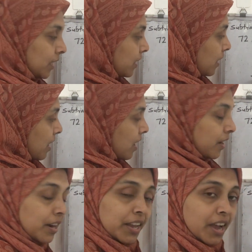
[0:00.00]
Here
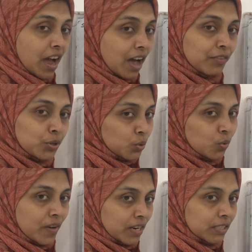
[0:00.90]
already have 2
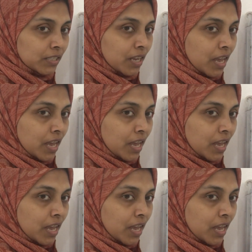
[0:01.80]
ones,